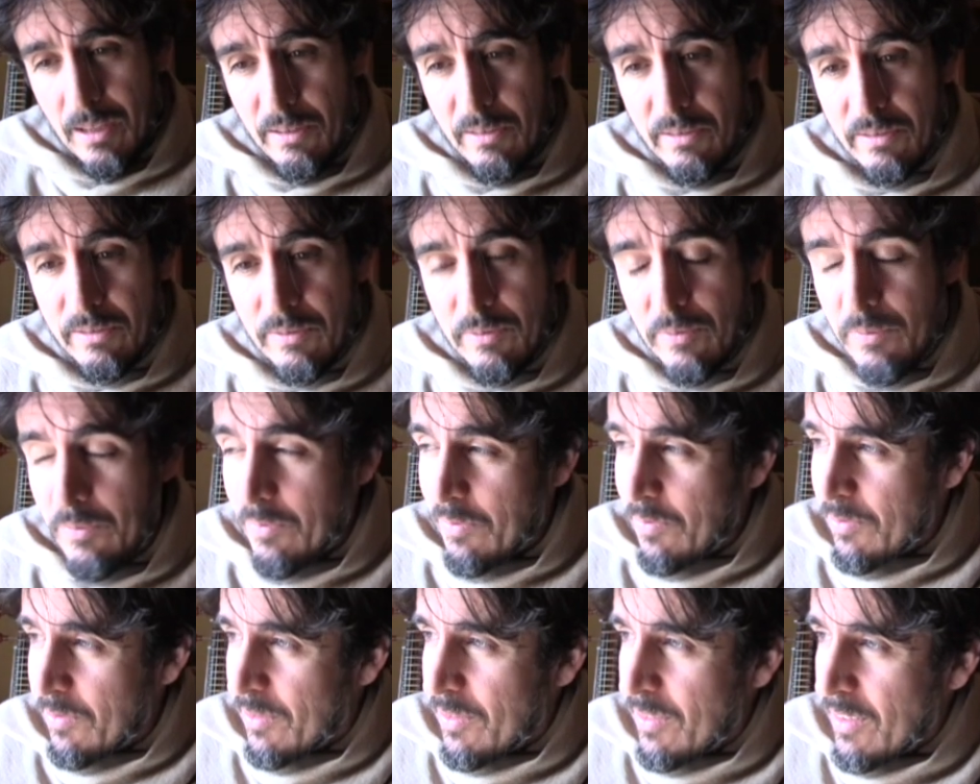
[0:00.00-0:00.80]
love.
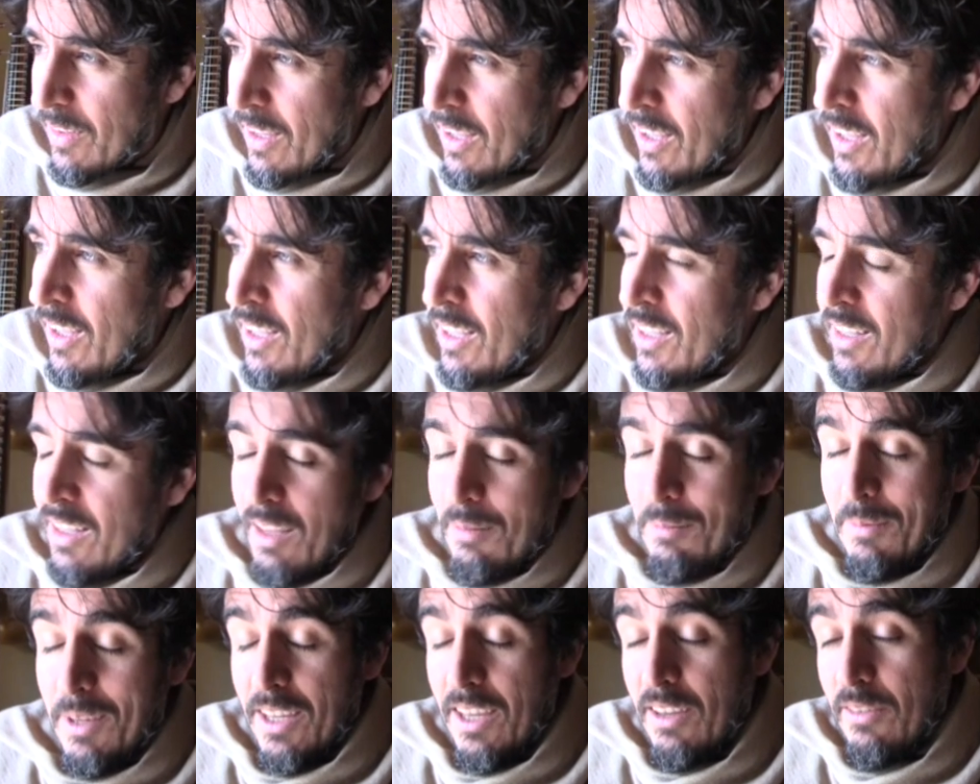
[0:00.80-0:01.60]

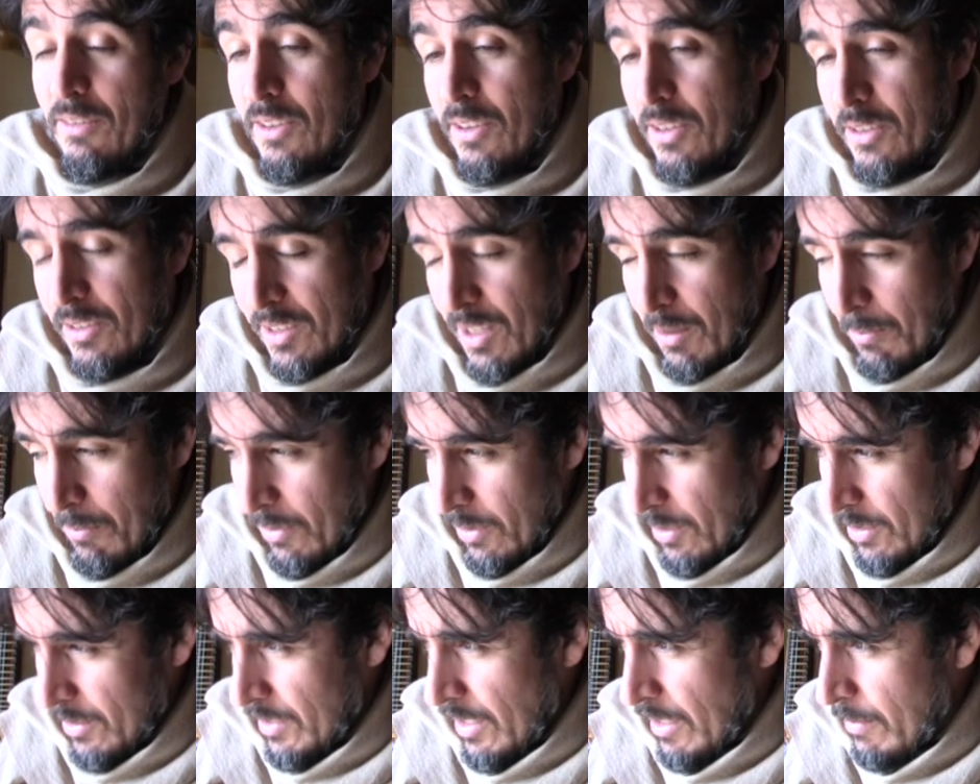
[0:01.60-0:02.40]
Let me give you a
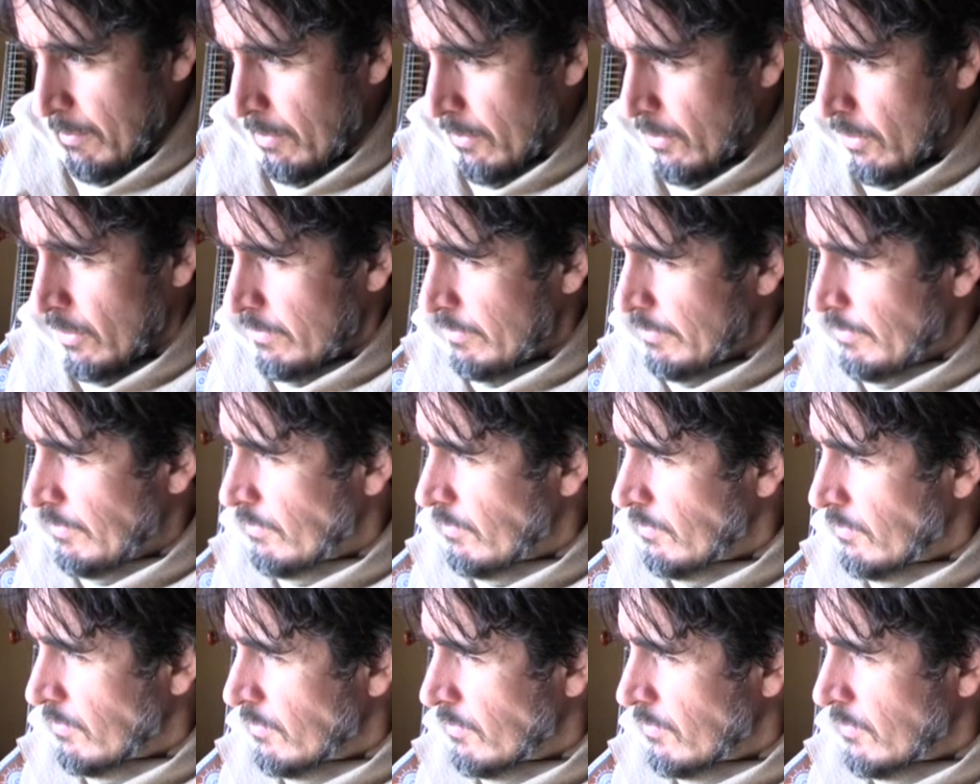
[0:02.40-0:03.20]
simple example.
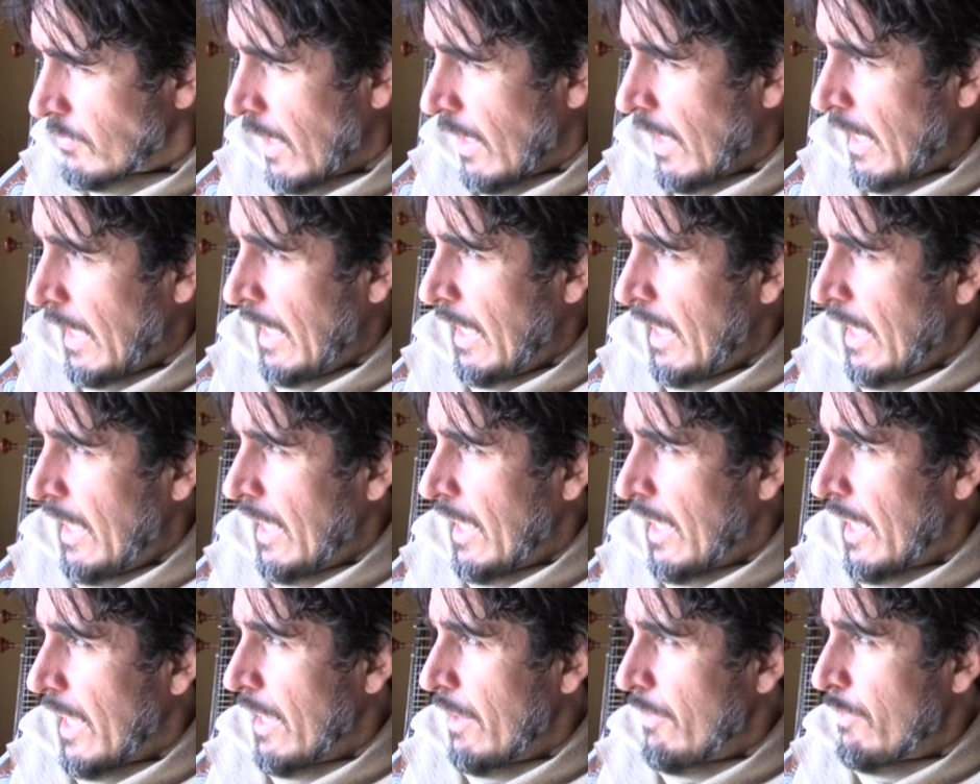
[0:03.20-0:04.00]

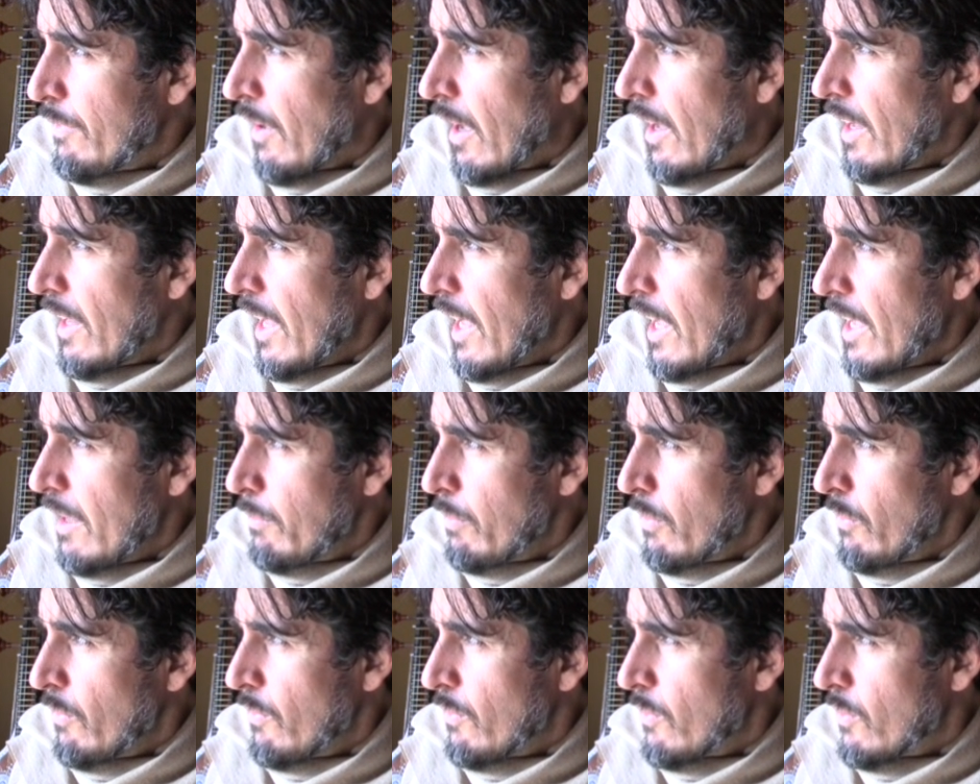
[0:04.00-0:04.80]
If I had
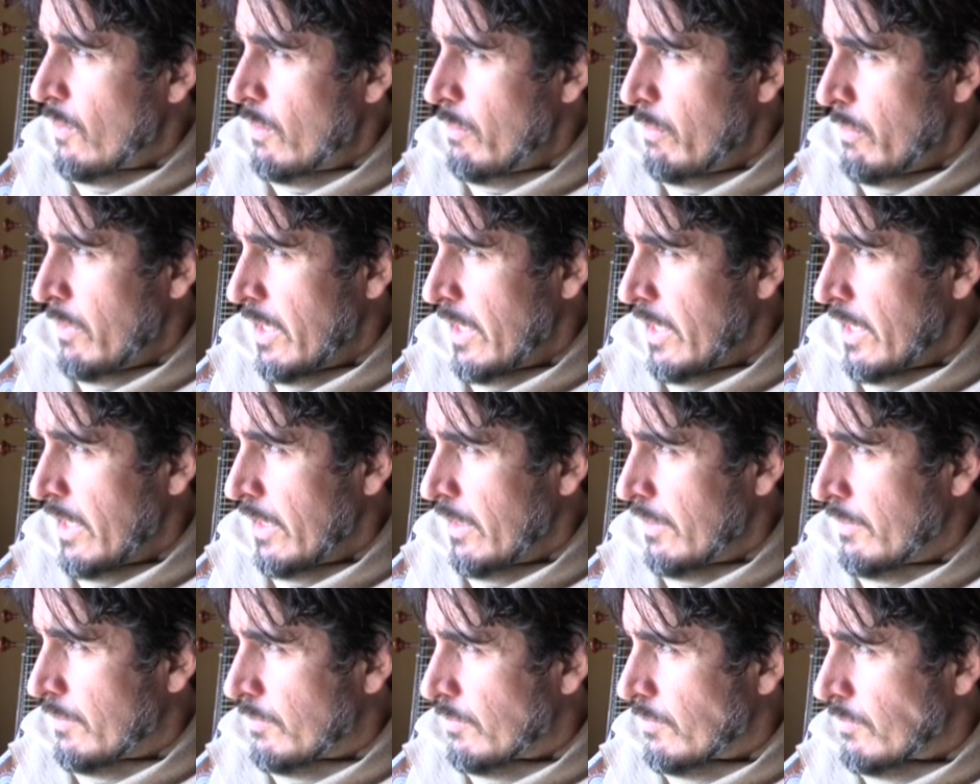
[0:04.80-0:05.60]
before
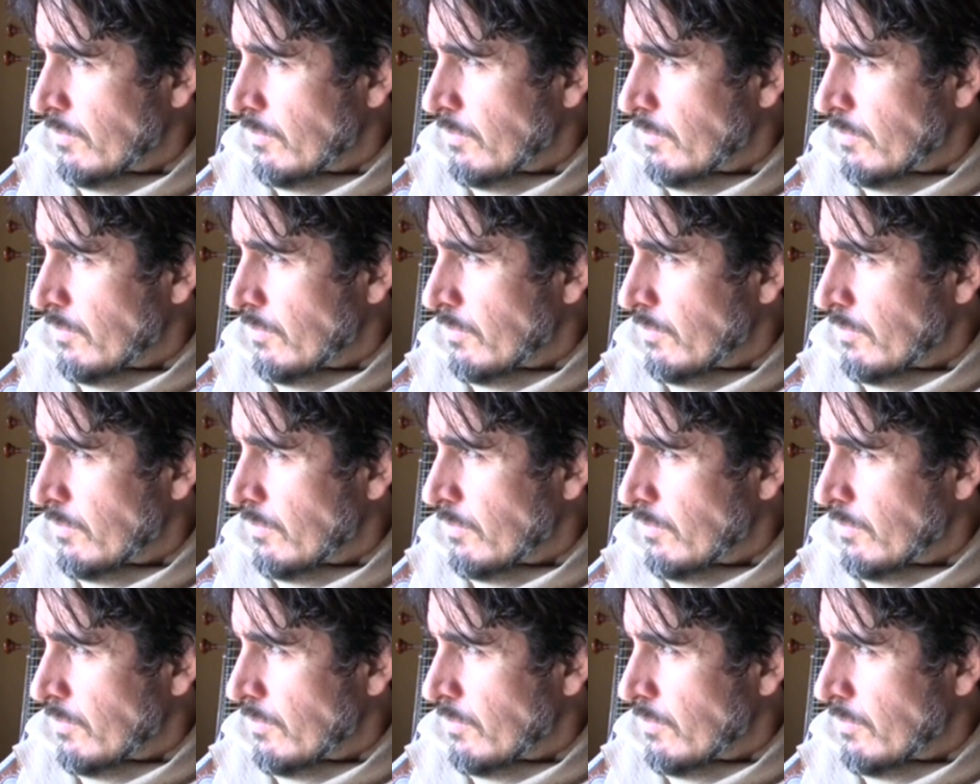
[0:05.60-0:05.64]
me